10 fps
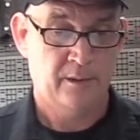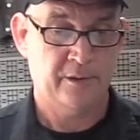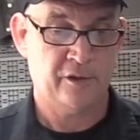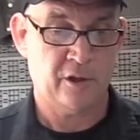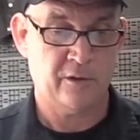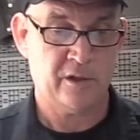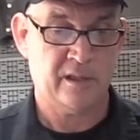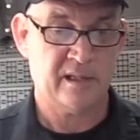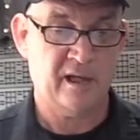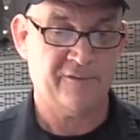The church
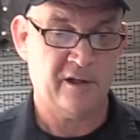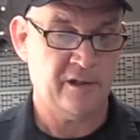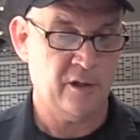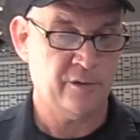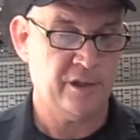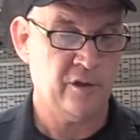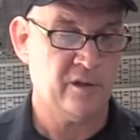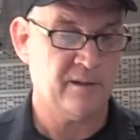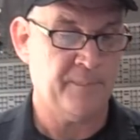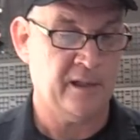itself condoned the
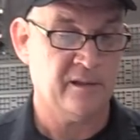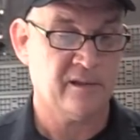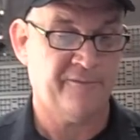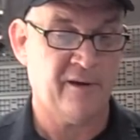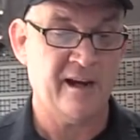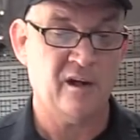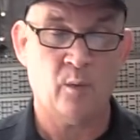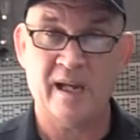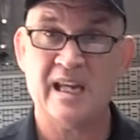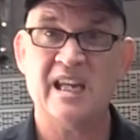use of bells to frighten
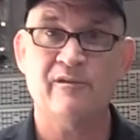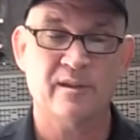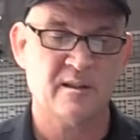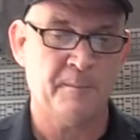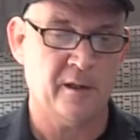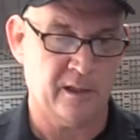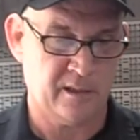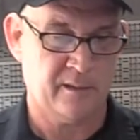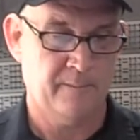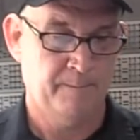away evil
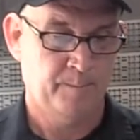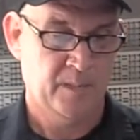spirits.